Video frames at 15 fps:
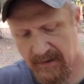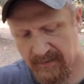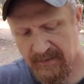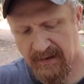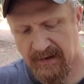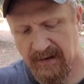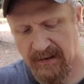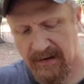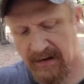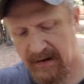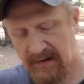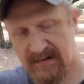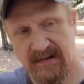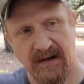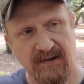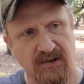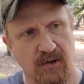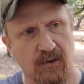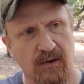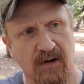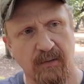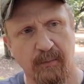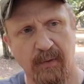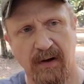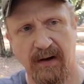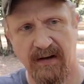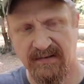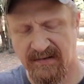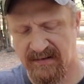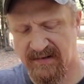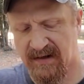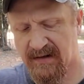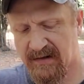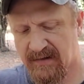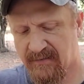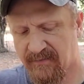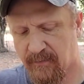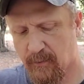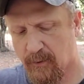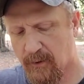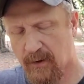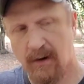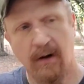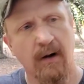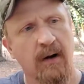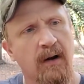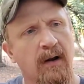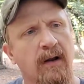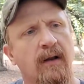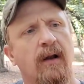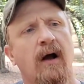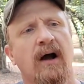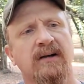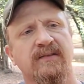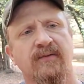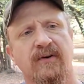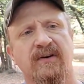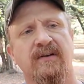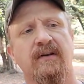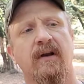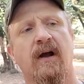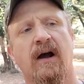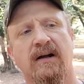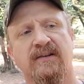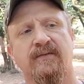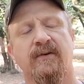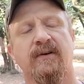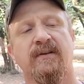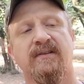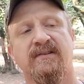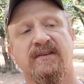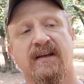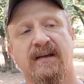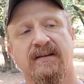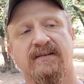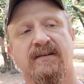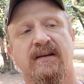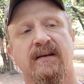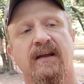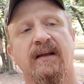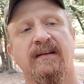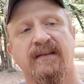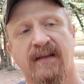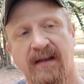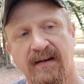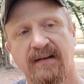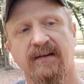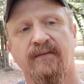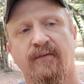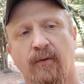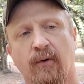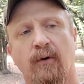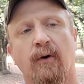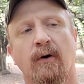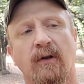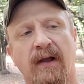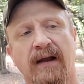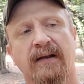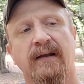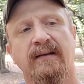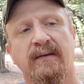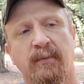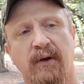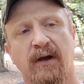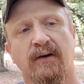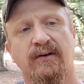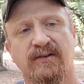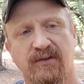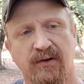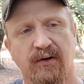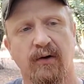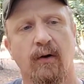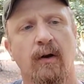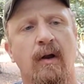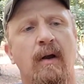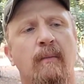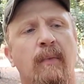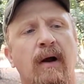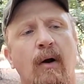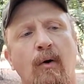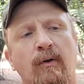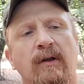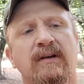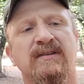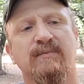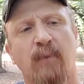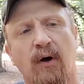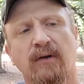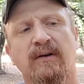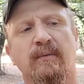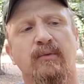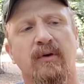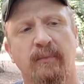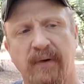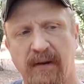I think like inside joke, but it's intended for Oxford. Oxford says intended for or likely to be understood by only a small number of